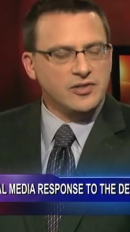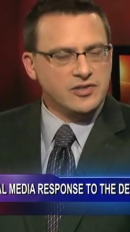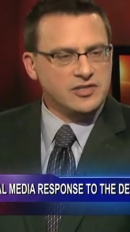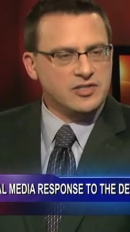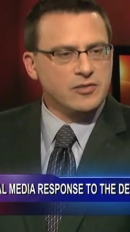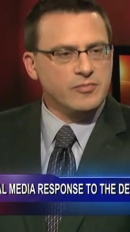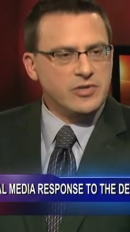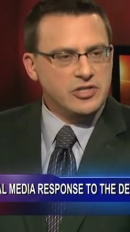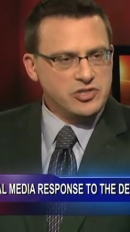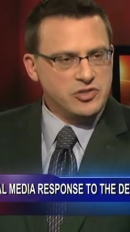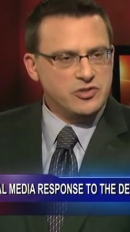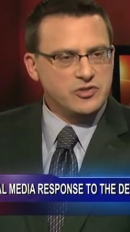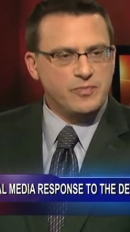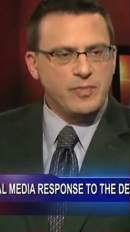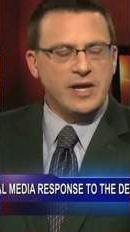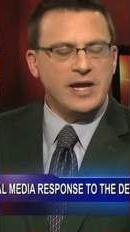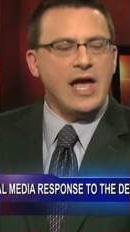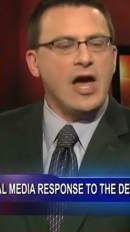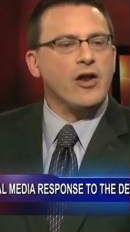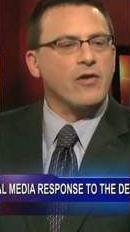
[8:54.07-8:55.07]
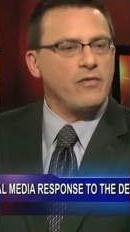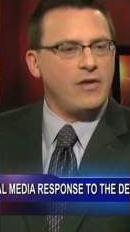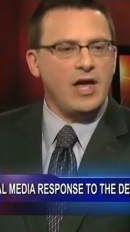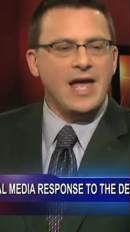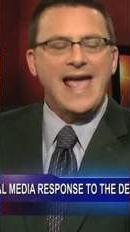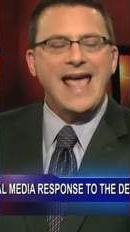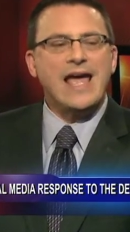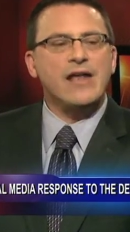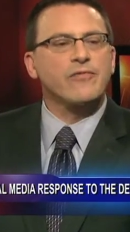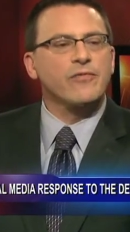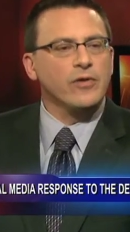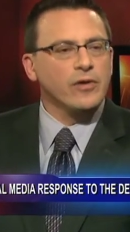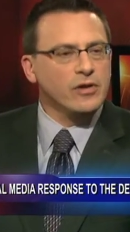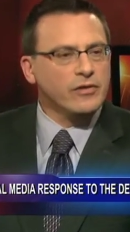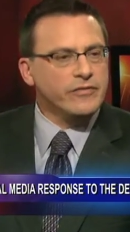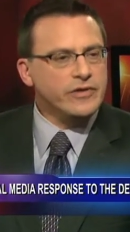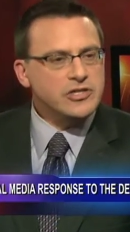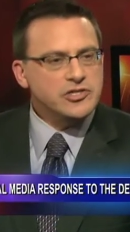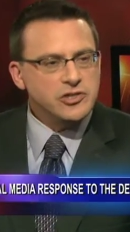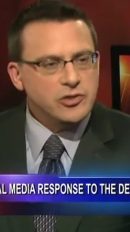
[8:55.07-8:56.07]
some issues, pick out a, handful
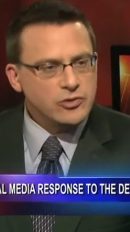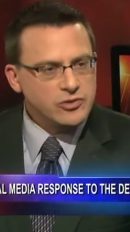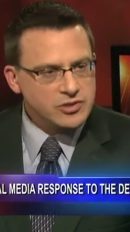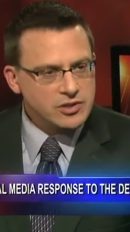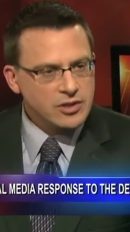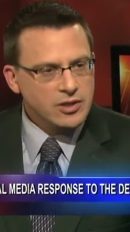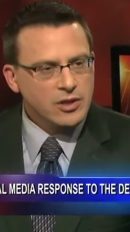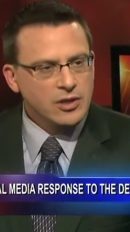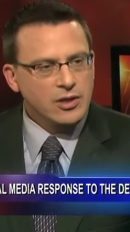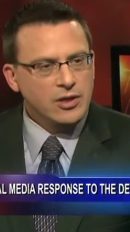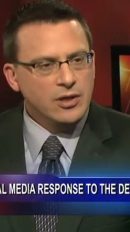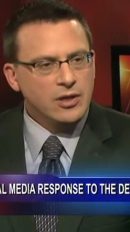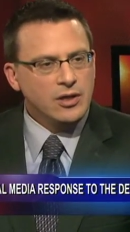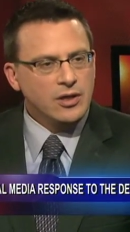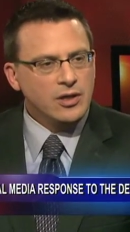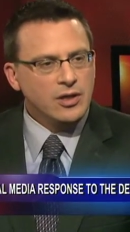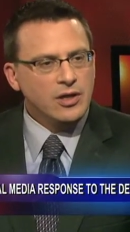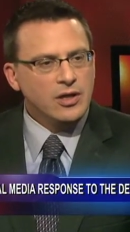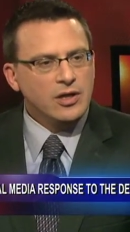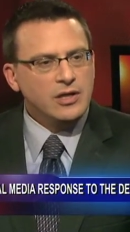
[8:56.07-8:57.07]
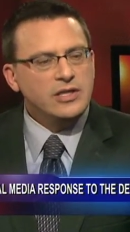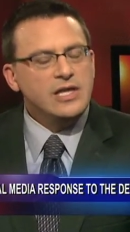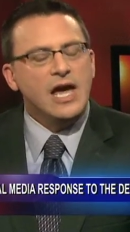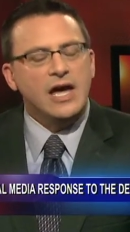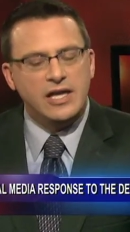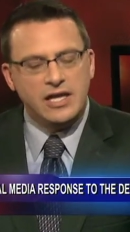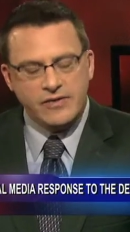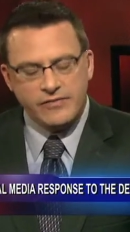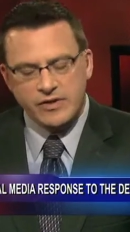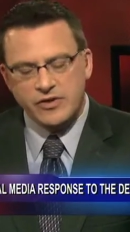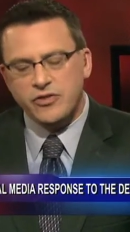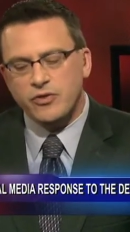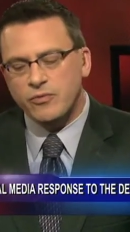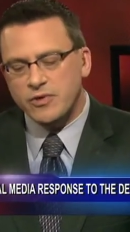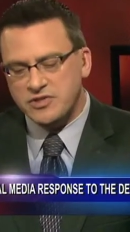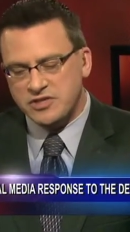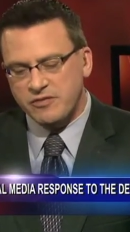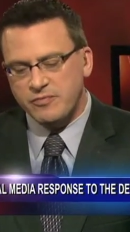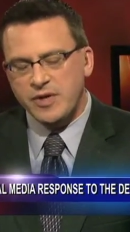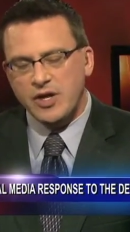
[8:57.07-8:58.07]
of issues. Even at the risk of being wonky. Yeah, even at the
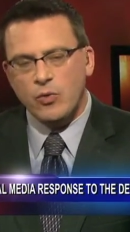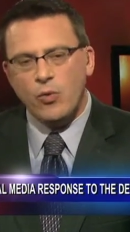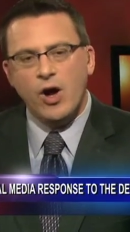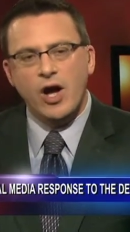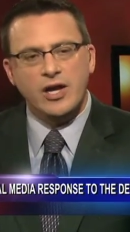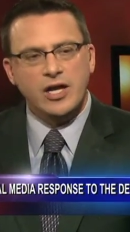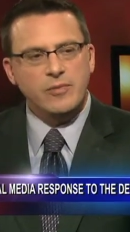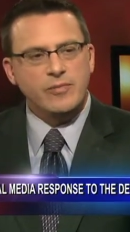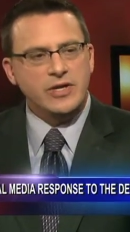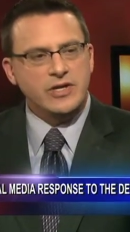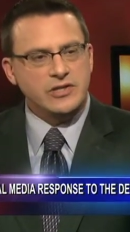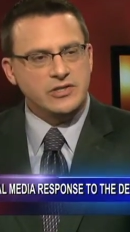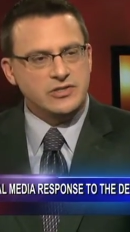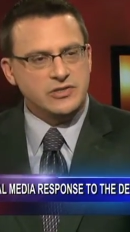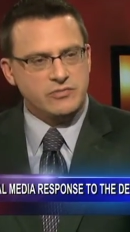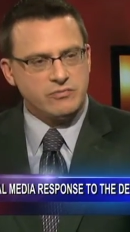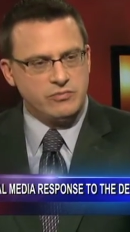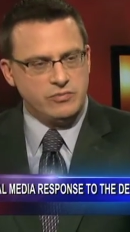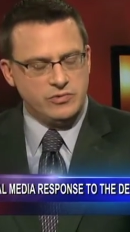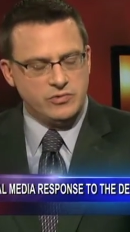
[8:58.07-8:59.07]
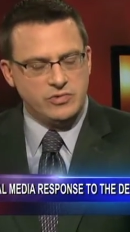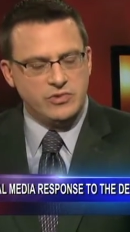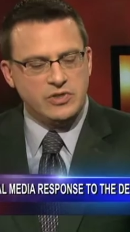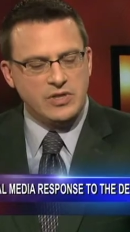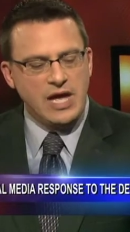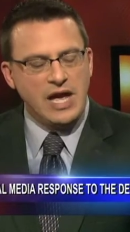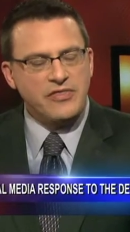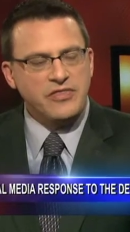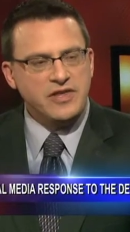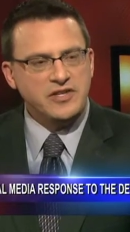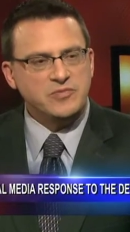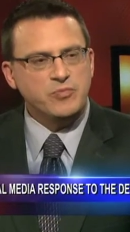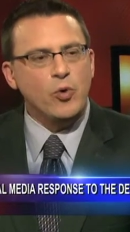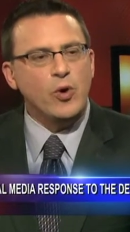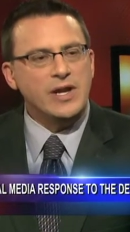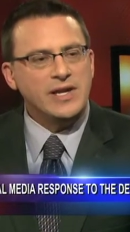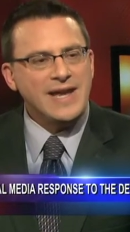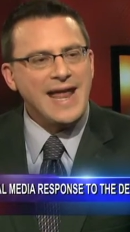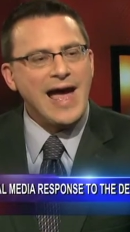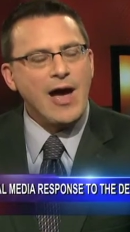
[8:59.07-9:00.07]
risk of being wonky, because at this
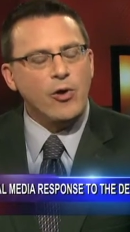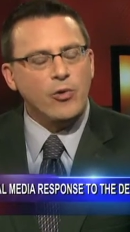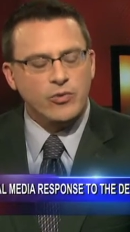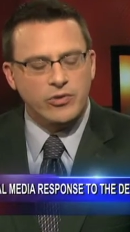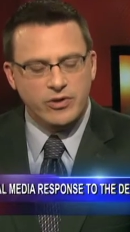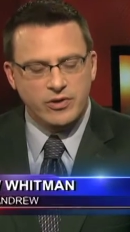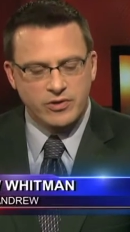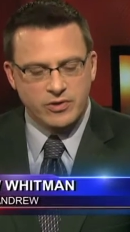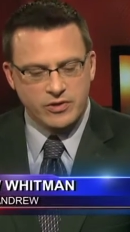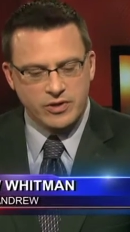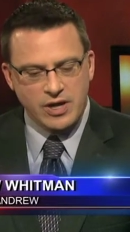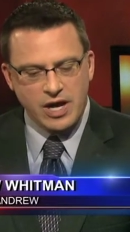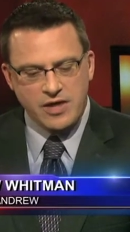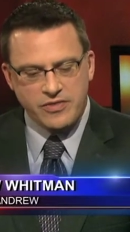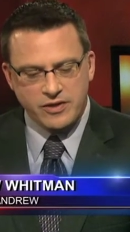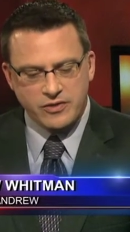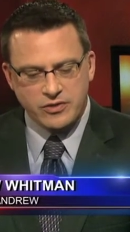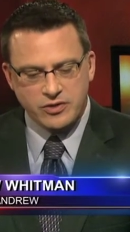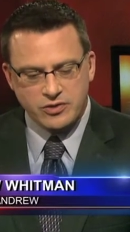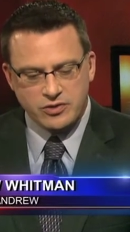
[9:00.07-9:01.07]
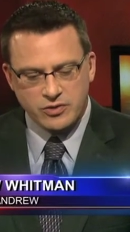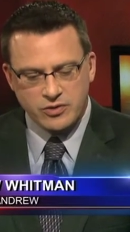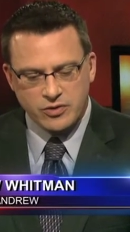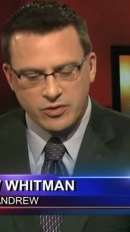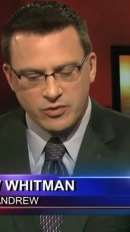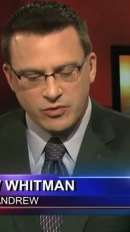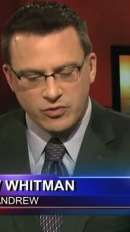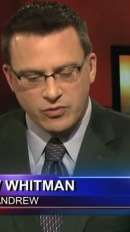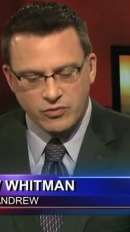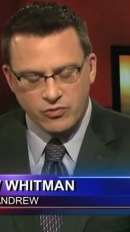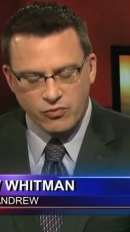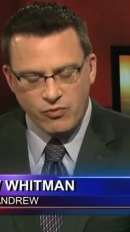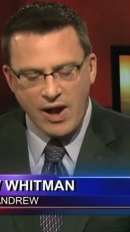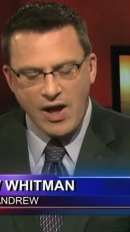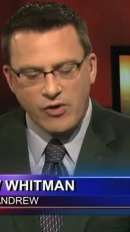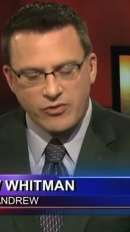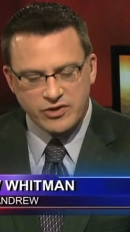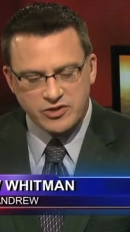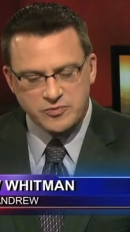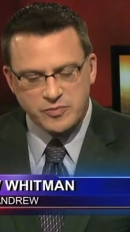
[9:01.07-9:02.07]
point now, the, the, I think the, the
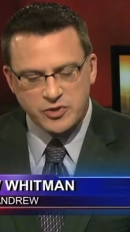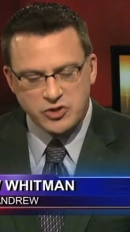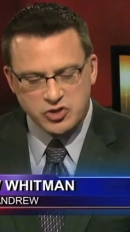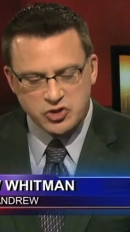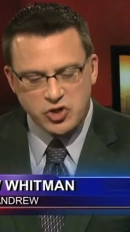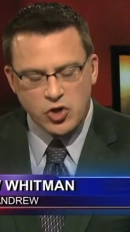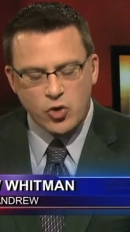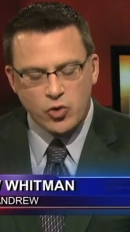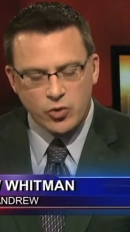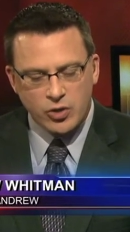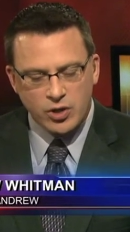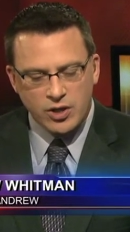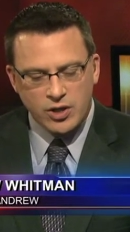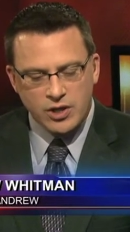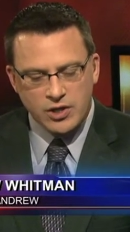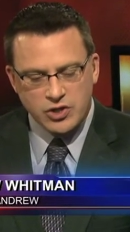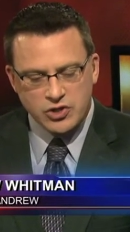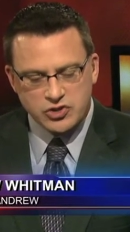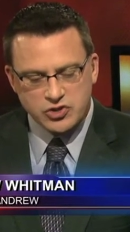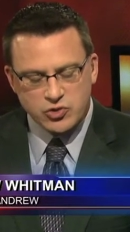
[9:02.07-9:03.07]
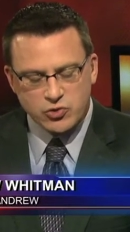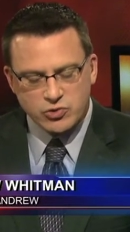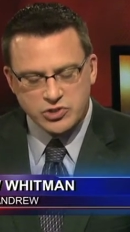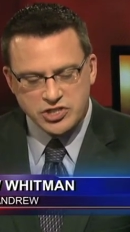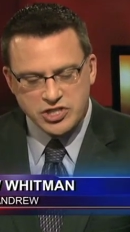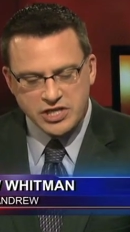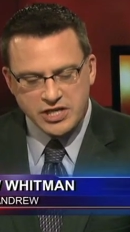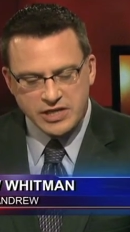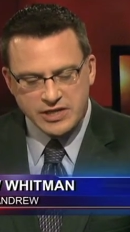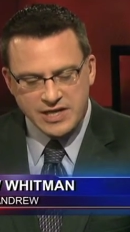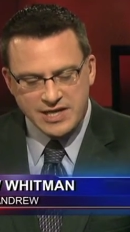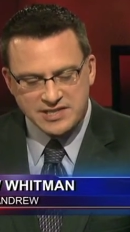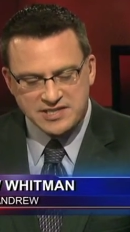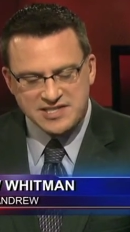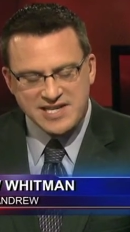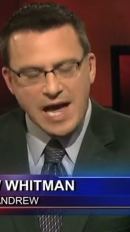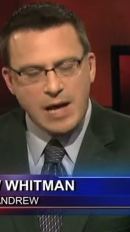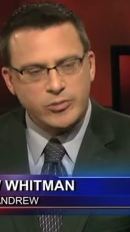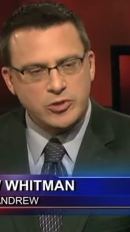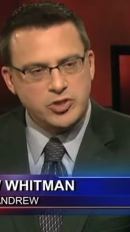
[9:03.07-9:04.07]
ground has been sowed so she can
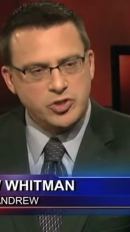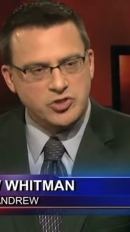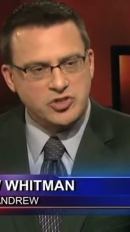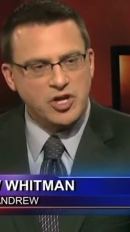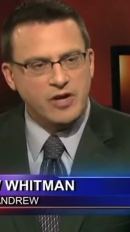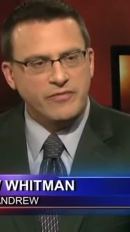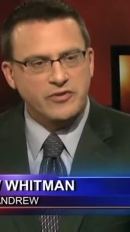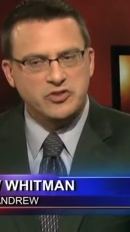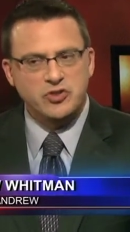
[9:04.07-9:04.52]
establish herself as